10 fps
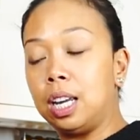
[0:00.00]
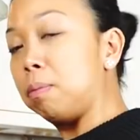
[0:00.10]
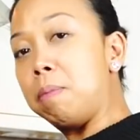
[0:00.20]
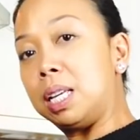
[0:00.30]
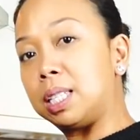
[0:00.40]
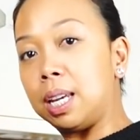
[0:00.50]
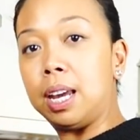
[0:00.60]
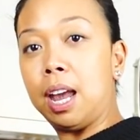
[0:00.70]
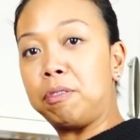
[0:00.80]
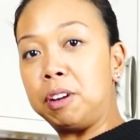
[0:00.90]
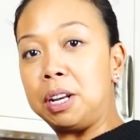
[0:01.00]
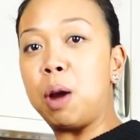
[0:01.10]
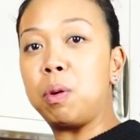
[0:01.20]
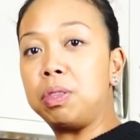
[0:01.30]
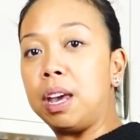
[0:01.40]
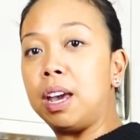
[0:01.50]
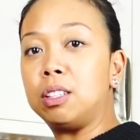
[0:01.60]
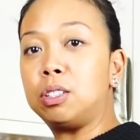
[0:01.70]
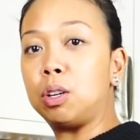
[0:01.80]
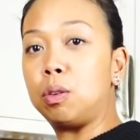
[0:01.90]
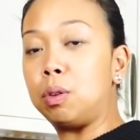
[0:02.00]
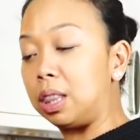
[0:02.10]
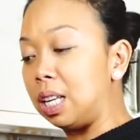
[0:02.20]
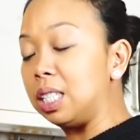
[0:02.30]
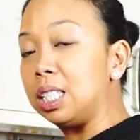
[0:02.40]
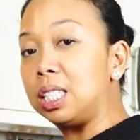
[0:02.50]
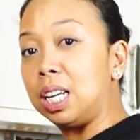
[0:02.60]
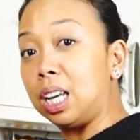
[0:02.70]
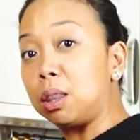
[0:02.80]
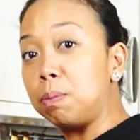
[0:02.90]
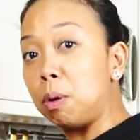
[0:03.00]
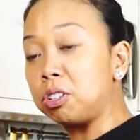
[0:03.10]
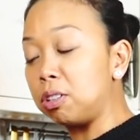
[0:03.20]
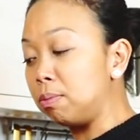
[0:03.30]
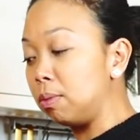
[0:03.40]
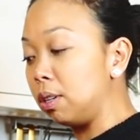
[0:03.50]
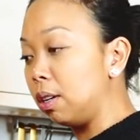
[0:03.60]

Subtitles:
Mix it every now and then so it doesn't stick at the bottom.